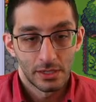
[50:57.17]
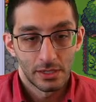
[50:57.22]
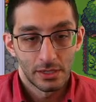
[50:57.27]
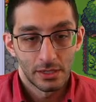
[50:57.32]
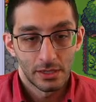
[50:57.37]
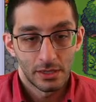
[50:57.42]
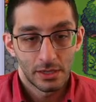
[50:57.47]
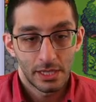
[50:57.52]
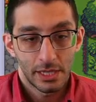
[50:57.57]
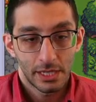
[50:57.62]

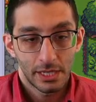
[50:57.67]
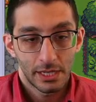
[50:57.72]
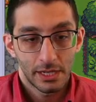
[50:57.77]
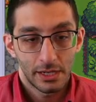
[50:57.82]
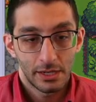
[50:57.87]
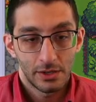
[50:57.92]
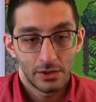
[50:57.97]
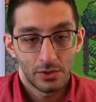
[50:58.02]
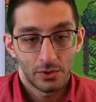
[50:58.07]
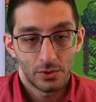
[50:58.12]
that
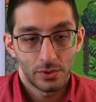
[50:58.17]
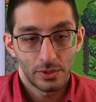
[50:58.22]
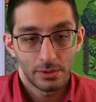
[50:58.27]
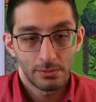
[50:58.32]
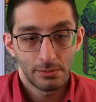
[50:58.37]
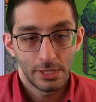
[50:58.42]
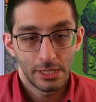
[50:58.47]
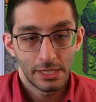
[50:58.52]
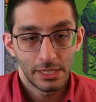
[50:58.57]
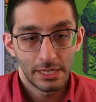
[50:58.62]
can only
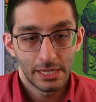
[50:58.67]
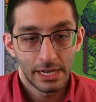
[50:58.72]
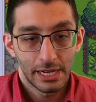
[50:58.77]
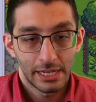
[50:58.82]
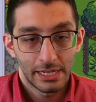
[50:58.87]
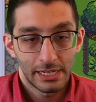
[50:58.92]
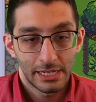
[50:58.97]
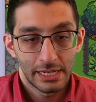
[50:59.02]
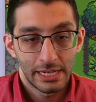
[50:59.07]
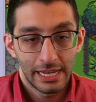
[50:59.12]
be
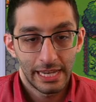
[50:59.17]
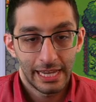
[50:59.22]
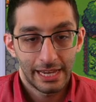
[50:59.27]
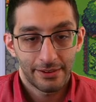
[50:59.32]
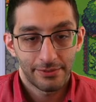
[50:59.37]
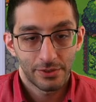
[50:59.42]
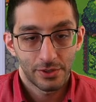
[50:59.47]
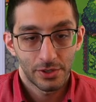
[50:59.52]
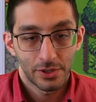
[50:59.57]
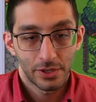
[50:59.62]
gotten
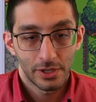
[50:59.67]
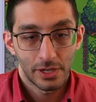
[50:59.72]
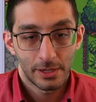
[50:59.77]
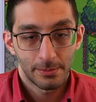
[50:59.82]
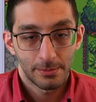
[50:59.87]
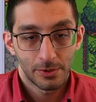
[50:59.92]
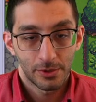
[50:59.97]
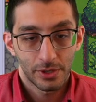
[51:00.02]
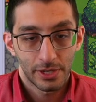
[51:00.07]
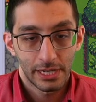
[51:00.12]
after
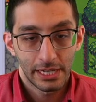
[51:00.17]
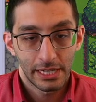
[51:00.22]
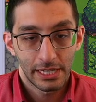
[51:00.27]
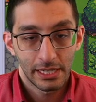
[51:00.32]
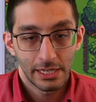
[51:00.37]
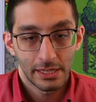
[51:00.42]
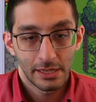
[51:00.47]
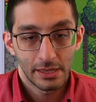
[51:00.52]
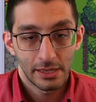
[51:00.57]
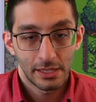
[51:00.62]

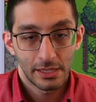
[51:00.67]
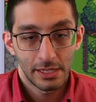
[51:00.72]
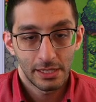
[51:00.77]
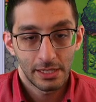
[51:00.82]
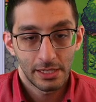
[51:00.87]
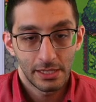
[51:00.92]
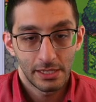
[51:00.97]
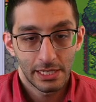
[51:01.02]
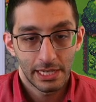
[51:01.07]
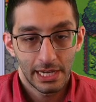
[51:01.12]
upgrading the
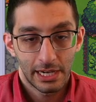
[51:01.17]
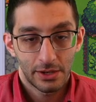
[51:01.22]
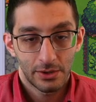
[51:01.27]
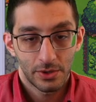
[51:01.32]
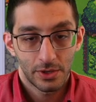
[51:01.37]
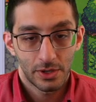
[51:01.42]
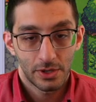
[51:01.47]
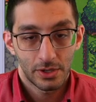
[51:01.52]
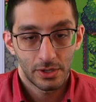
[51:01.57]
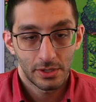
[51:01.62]
town
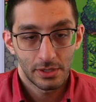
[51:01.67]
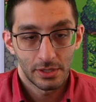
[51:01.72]
hall.